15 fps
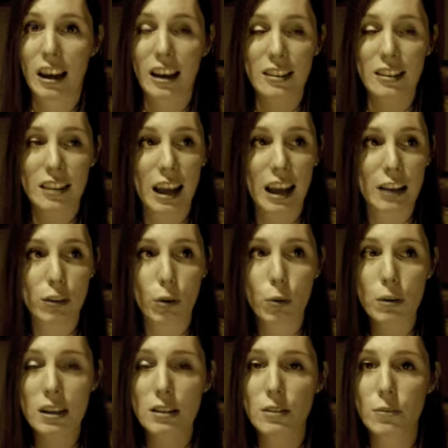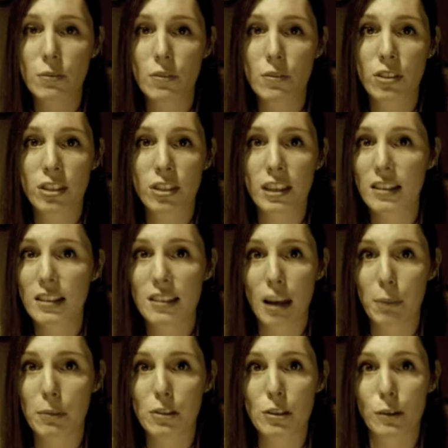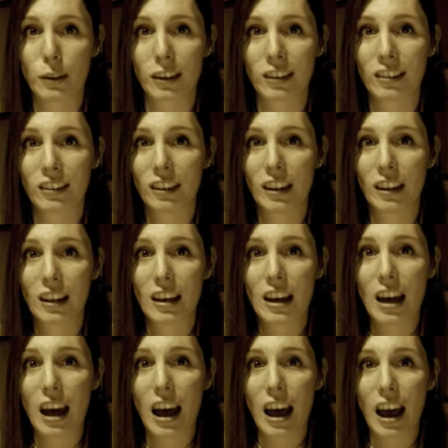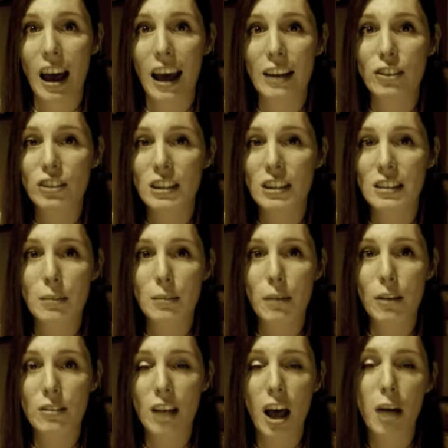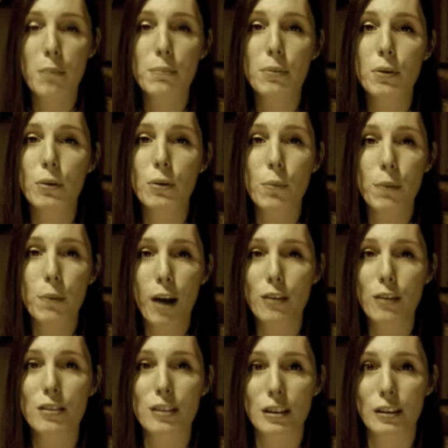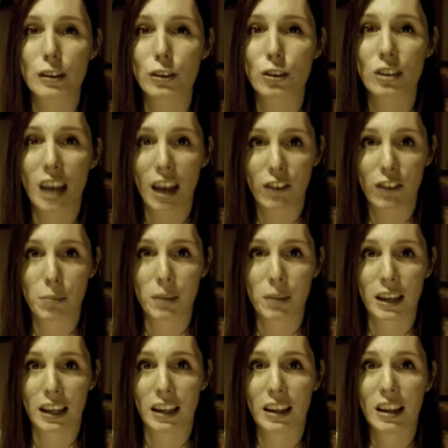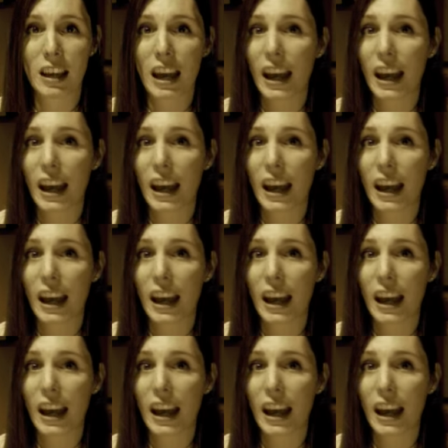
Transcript: has had all these things happen to her and she is the most humble person you could ever meet.